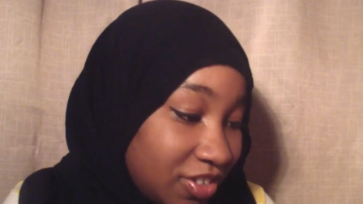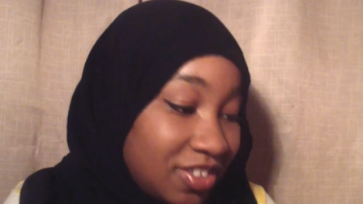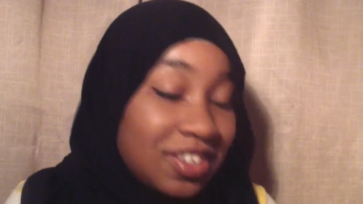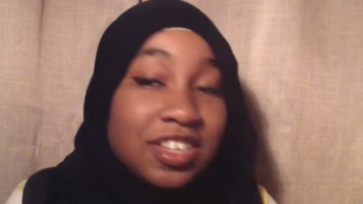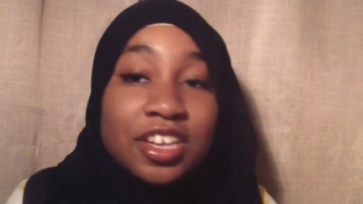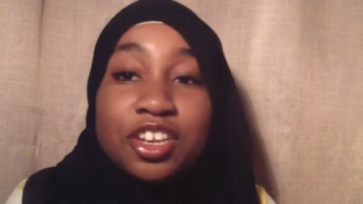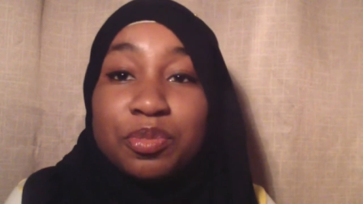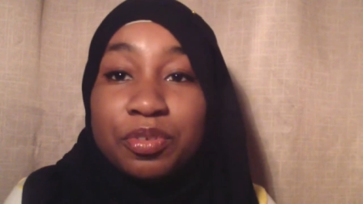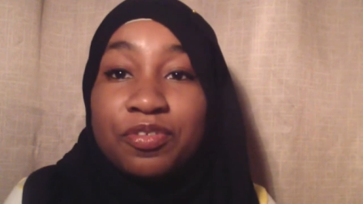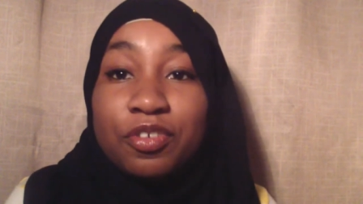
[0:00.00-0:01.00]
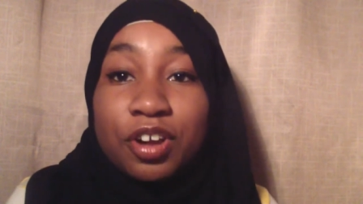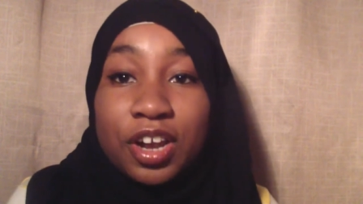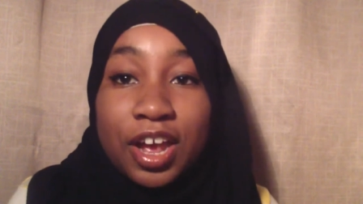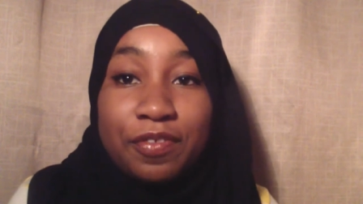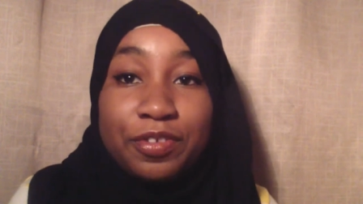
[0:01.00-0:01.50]
sending in a before
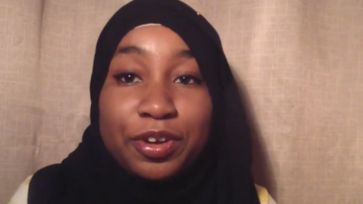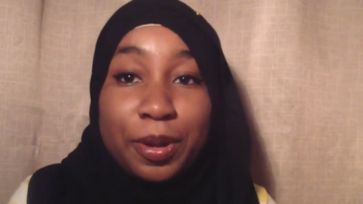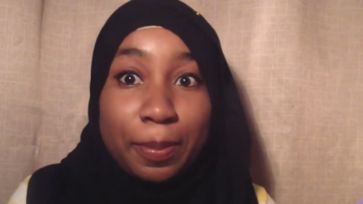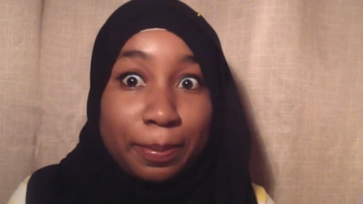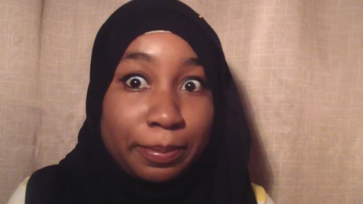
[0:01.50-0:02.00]
and after.